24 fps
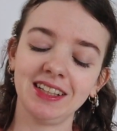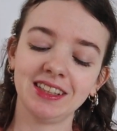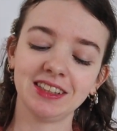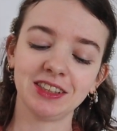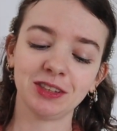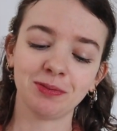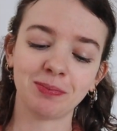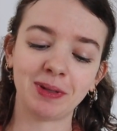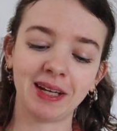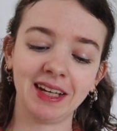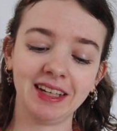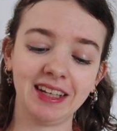
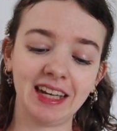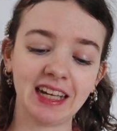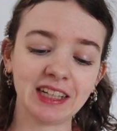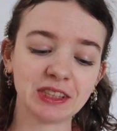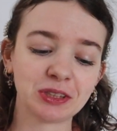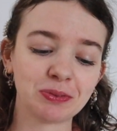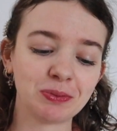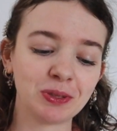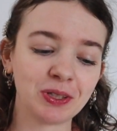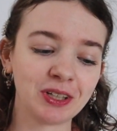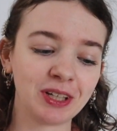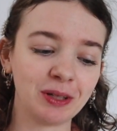is my
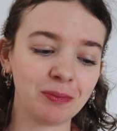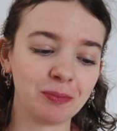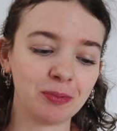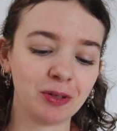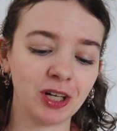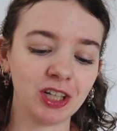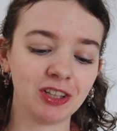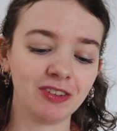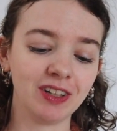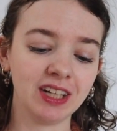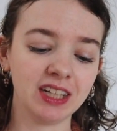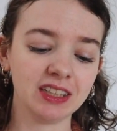next work in
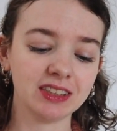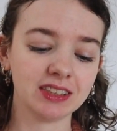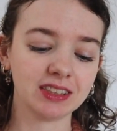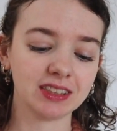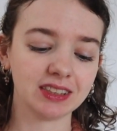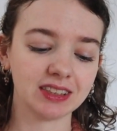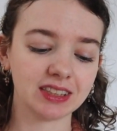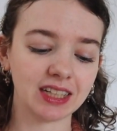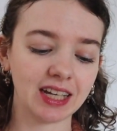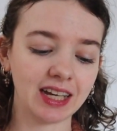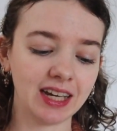progress.